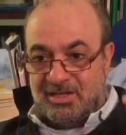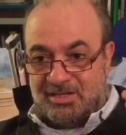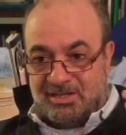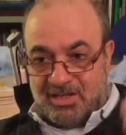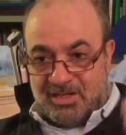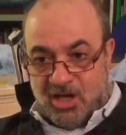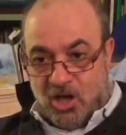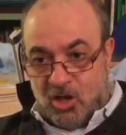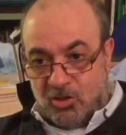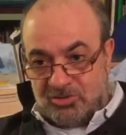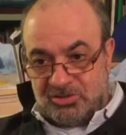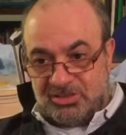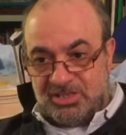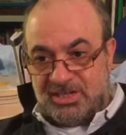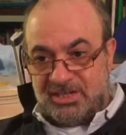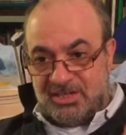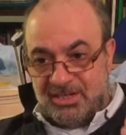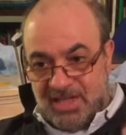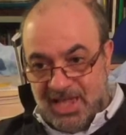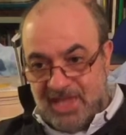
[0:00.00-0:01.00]
the
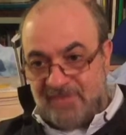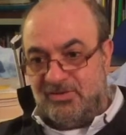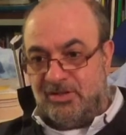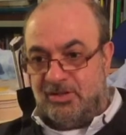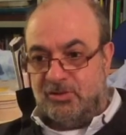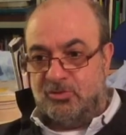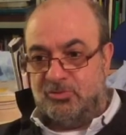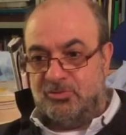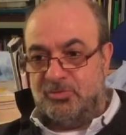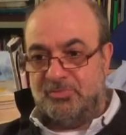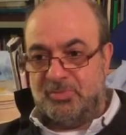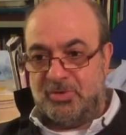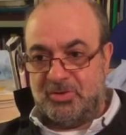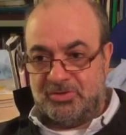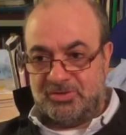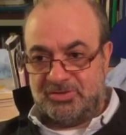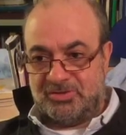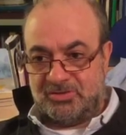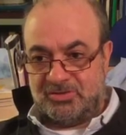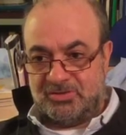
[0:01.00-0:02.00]
ontic level of the
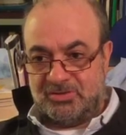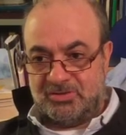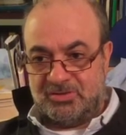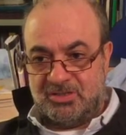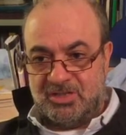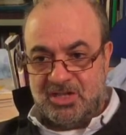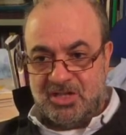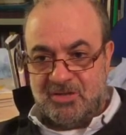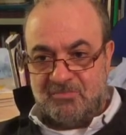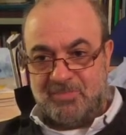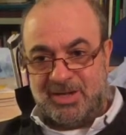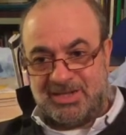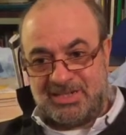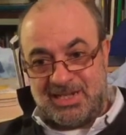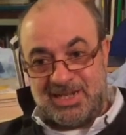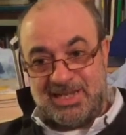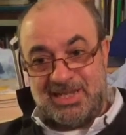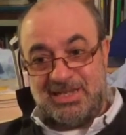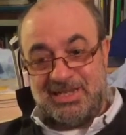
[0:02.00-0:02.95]
person, but